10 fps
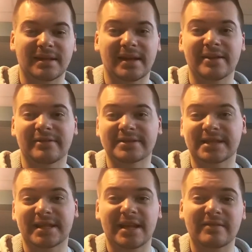anyways,
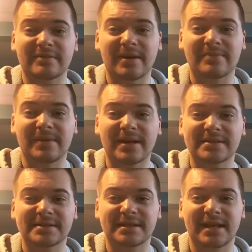I gave it my
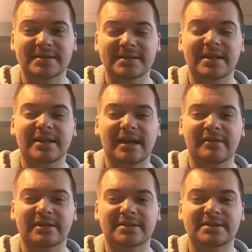best. I sang
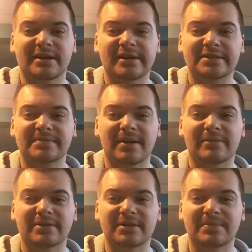Counting Stars by
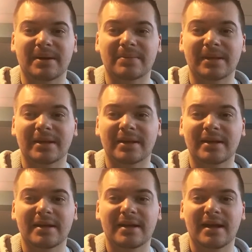One Republic,
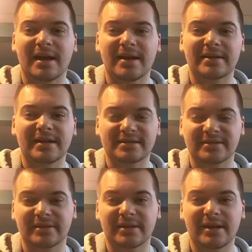and that's
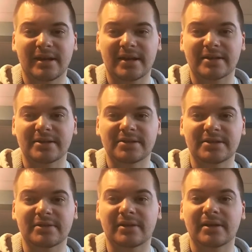really all I could
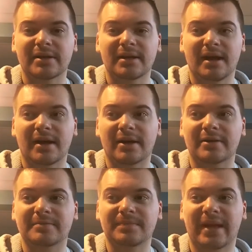do.
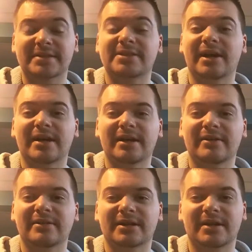I tried
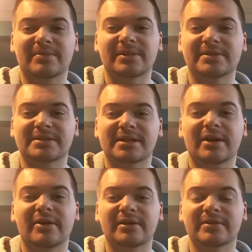out a couple years
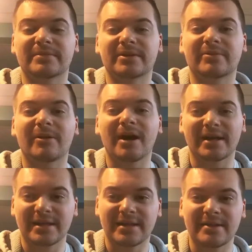ago in
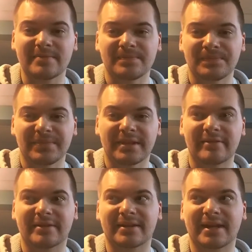Milwaukee. There
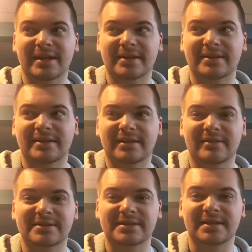were like
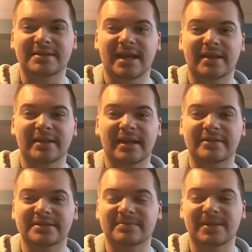close to 10,000